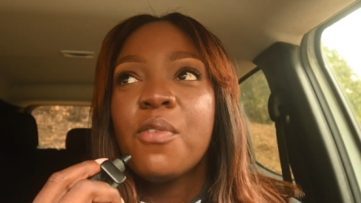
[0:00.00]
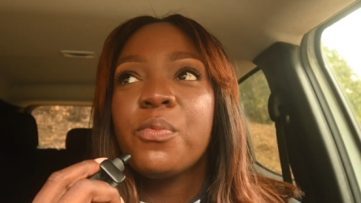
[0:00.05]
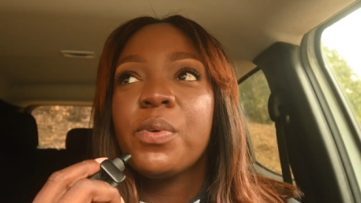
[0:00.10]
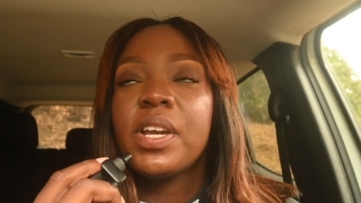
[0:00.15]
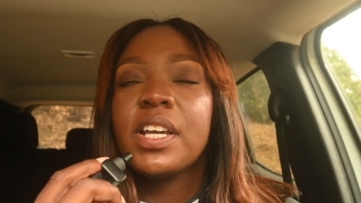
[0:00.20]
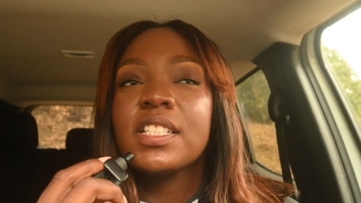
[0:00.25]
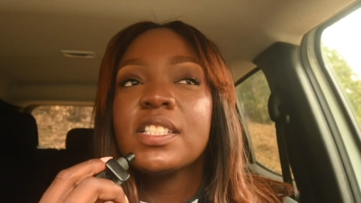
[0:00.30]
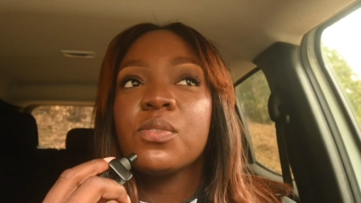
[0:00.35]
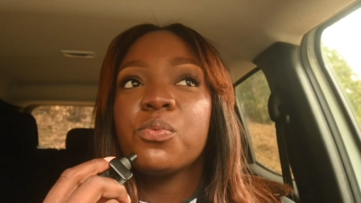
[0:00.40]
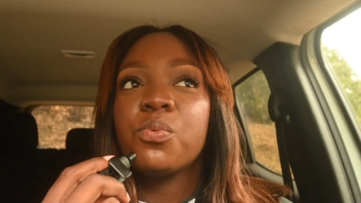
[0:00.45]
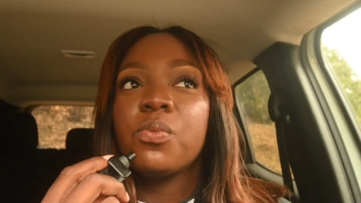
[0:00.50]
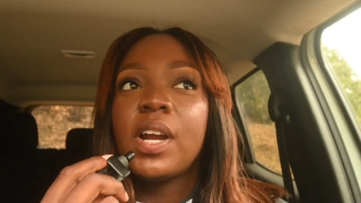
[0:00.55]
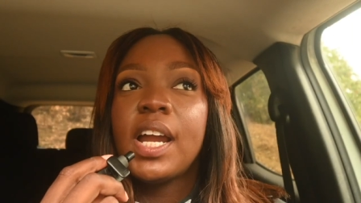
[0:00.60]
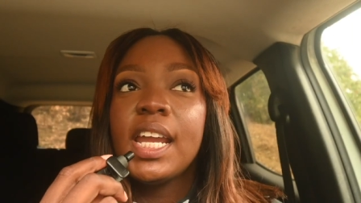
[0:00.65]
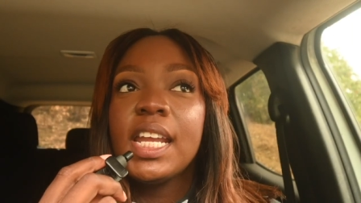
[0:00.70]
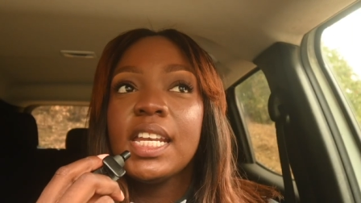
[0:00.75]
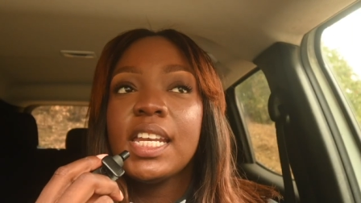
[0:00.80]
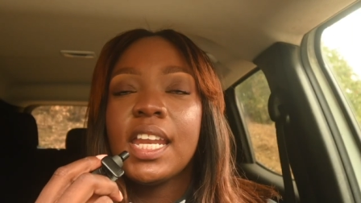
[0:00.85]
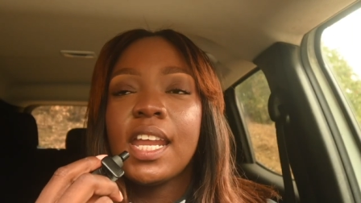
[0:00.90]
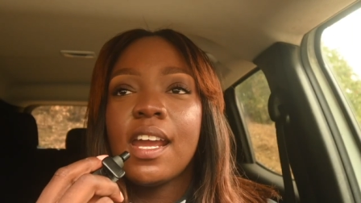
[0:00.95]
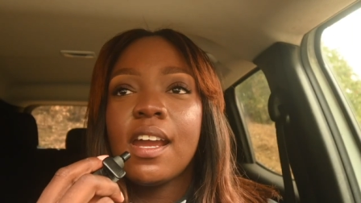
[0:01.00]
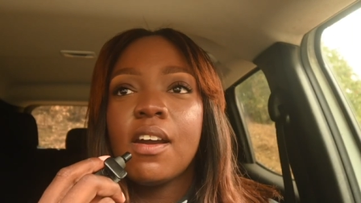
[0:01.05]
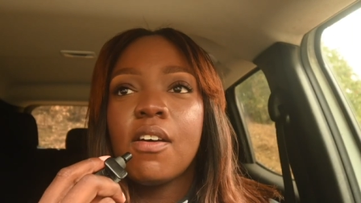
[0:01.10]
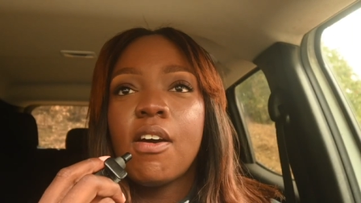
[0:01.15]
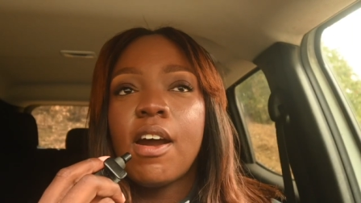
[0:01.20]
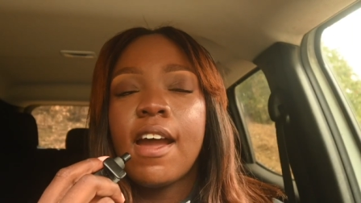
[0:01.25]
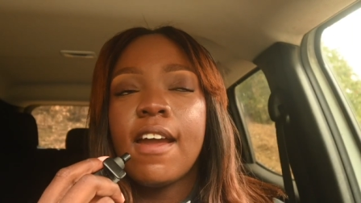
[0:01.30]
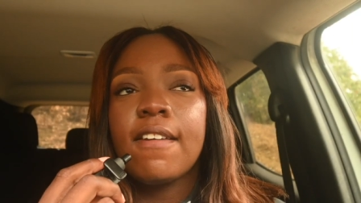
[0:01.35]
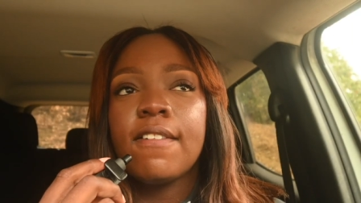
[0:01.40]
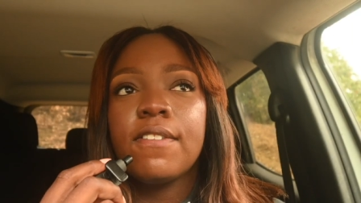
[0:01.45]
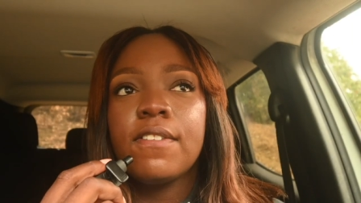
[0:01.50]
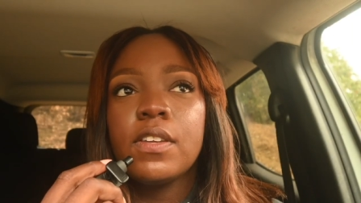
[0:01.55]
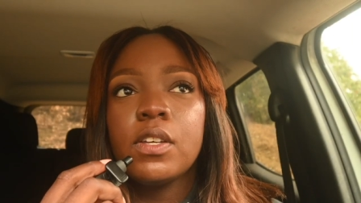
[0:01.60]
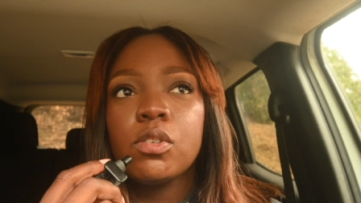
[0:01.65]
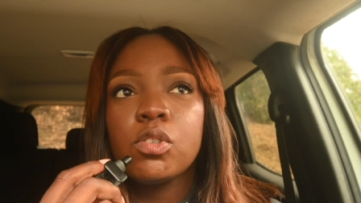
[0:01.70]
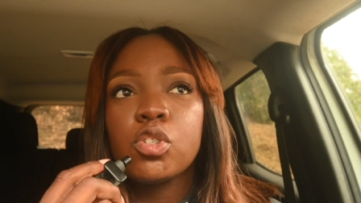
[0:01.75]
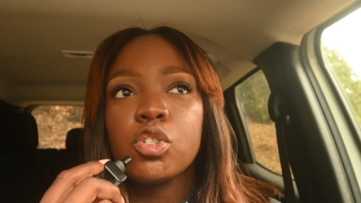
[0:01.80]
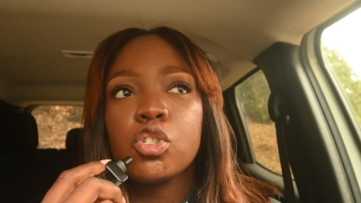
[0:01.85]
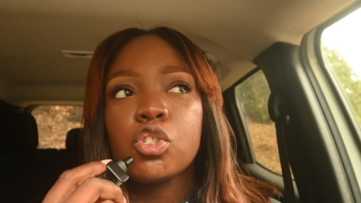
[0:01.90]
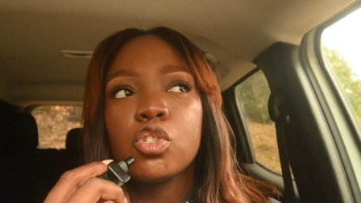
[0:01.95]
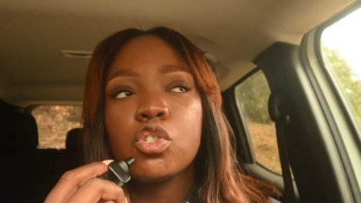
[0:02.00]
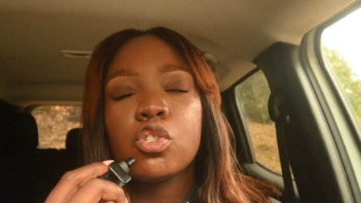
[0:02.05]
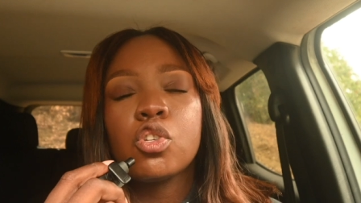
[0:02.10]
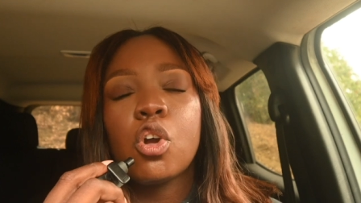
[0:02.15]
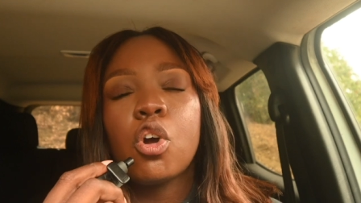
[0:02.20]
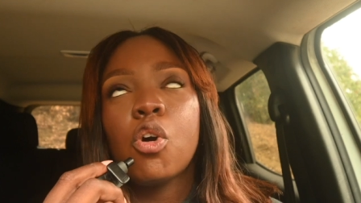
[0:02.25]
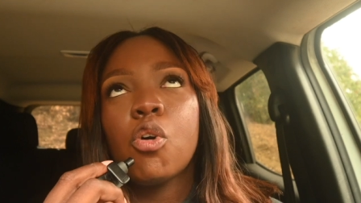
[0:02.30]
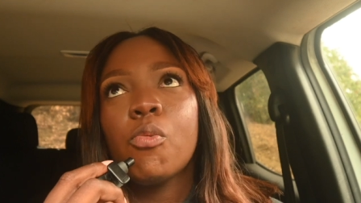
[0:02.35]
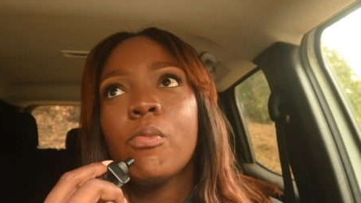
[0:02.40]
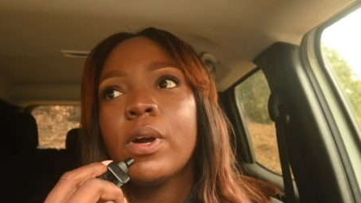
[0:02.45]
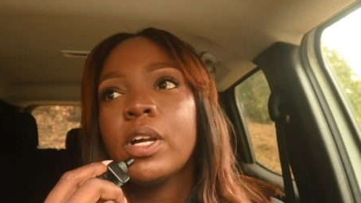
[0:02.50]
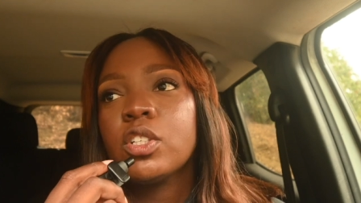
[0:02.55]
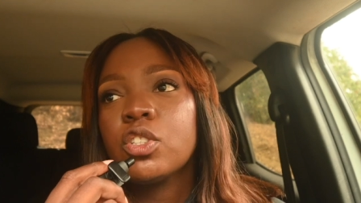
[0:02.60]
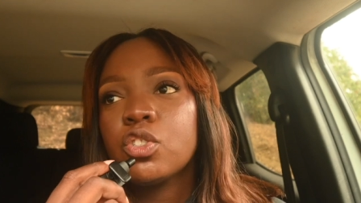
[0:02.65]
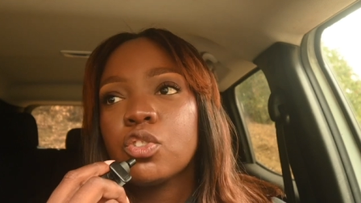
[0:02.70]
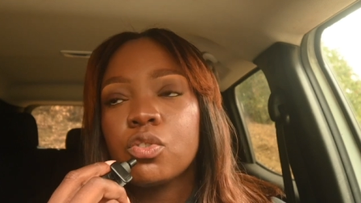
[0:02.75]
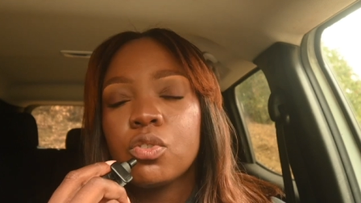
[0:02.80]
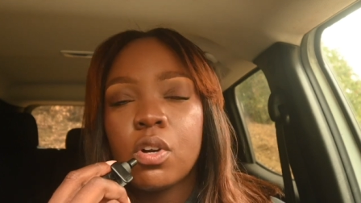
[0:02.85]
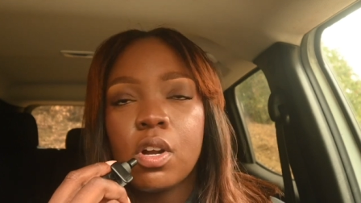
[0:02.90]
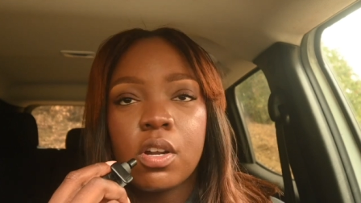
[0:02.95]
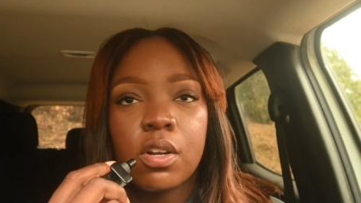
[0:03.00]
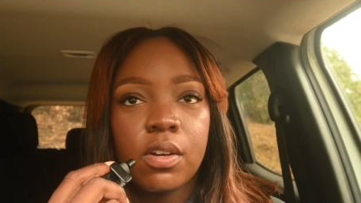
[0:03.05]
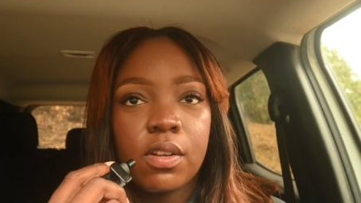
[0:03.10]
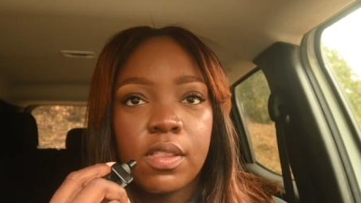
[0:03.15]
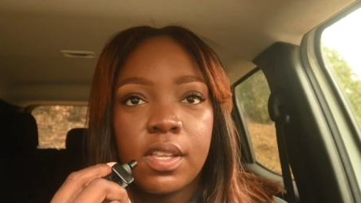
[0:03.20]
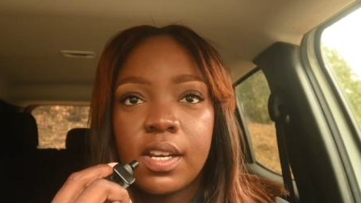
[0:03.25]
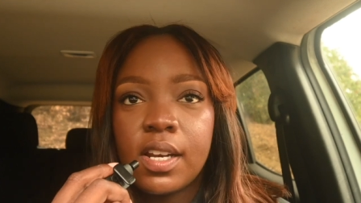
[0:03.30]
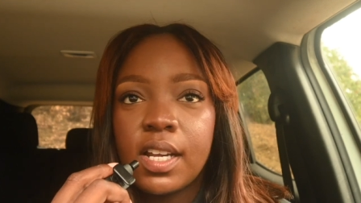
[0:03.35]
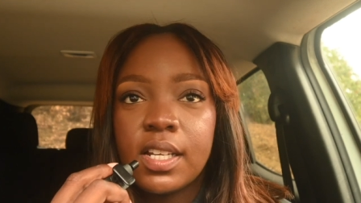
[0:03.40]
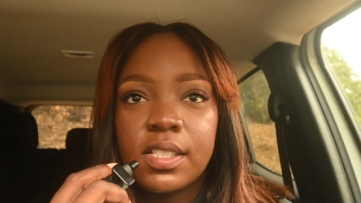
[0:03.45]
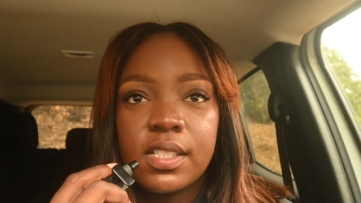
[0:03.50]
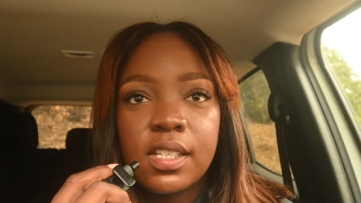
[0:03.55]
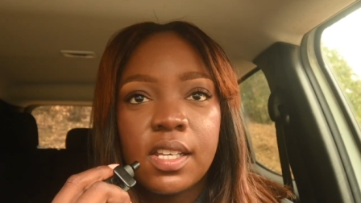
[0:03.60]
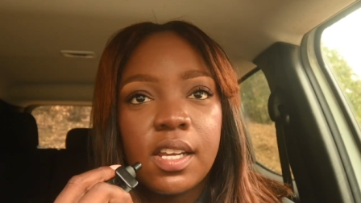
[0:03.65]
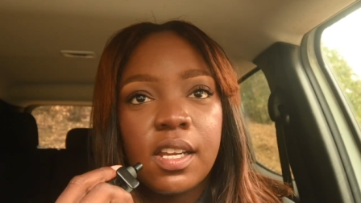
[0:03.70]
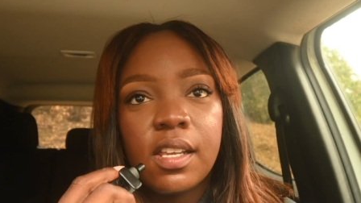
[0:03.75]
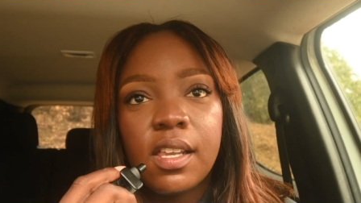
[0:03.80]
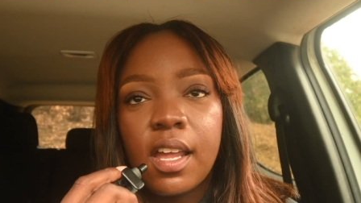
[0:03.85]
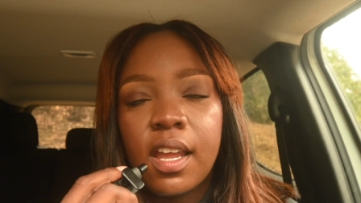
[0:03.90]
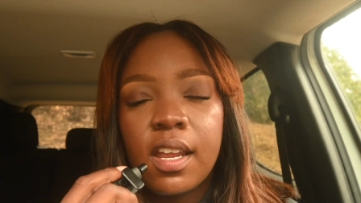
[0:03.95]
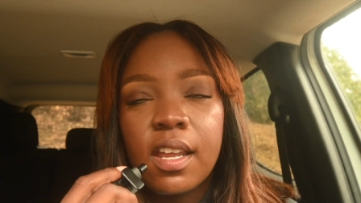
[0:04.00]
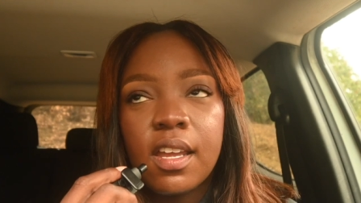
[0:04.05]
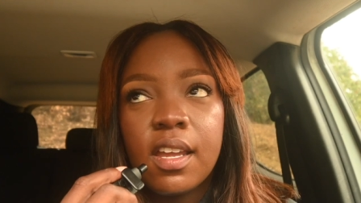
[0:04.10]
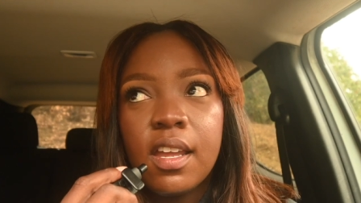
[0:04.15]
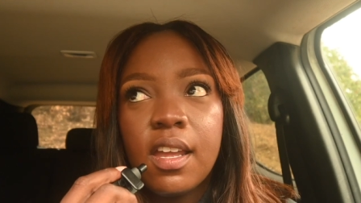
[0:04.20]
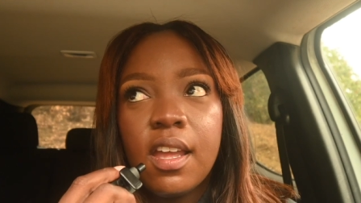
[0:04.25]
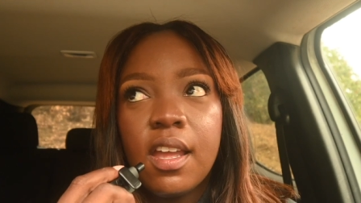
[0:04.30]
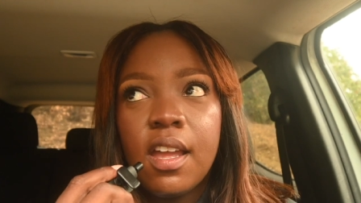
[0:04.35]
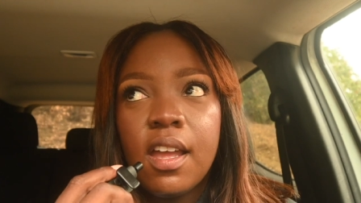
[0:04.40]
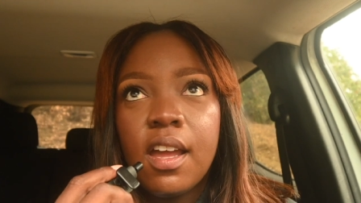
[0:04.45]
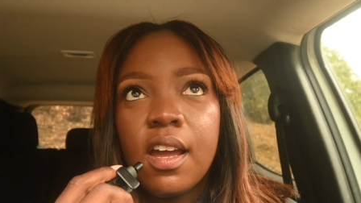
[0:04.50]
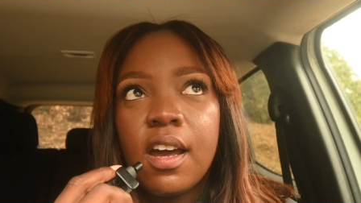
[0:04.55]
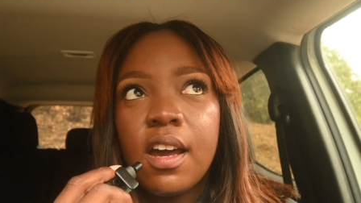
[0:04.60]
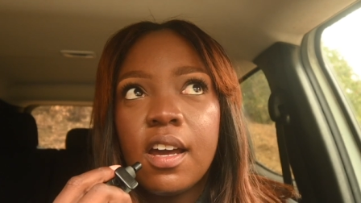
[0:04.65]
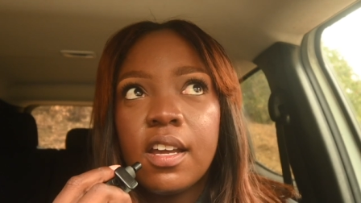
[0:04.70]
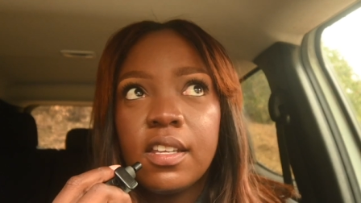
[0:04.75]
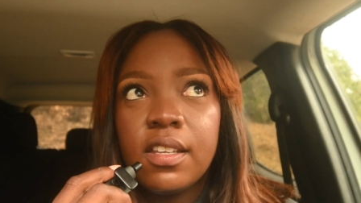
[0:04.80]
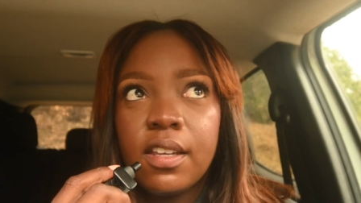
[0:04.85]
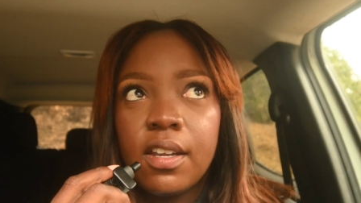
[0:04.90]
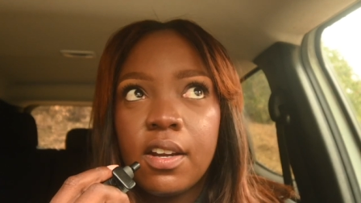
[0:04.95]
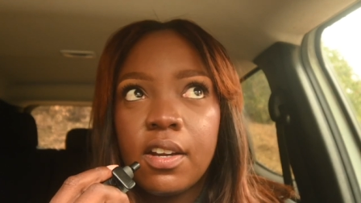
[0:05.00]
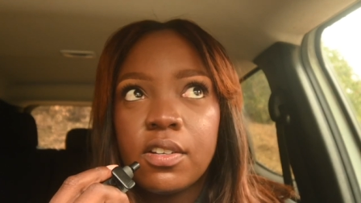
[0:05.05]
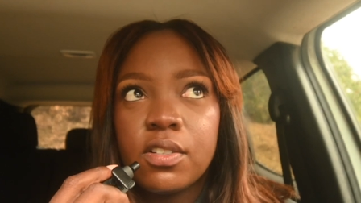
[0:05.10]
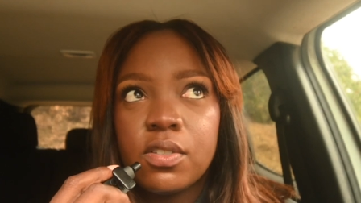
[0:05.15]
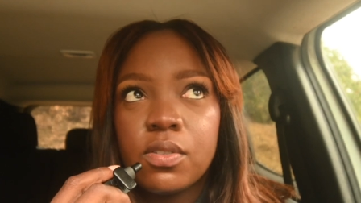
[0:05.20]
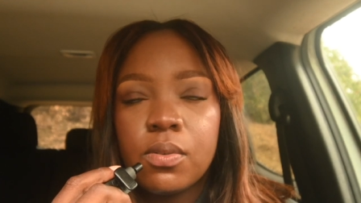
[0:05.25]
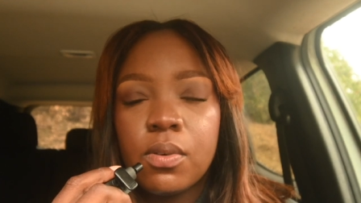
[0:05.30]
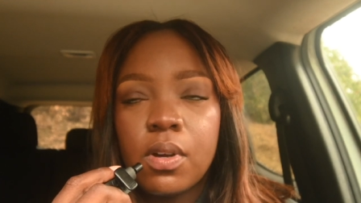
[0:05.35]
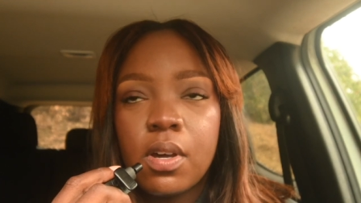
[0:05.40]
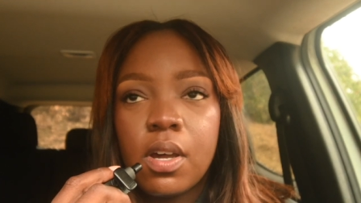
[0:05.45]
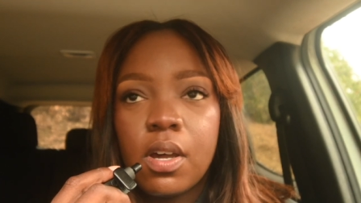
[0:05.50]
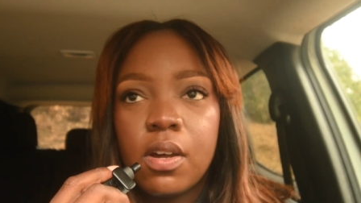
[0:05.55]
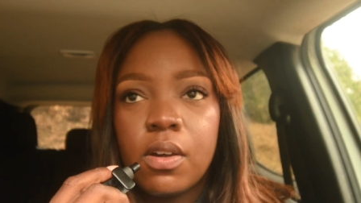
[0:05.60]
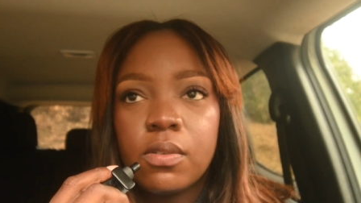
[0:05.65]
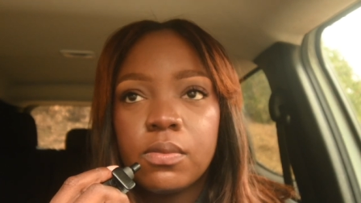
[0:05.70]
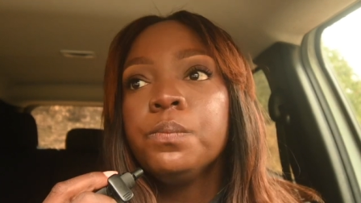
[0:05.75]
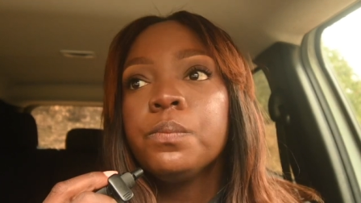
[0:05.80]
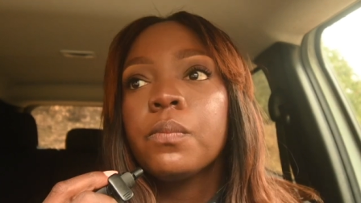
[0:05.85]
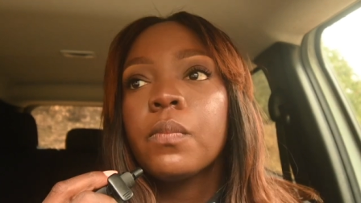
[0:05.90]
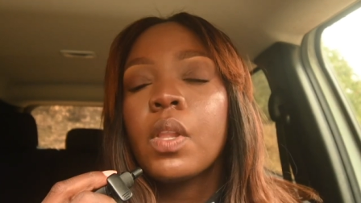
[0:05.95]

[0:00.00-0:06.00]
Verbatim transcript: Because right now I feel so much stronger than I did like a year or two ago.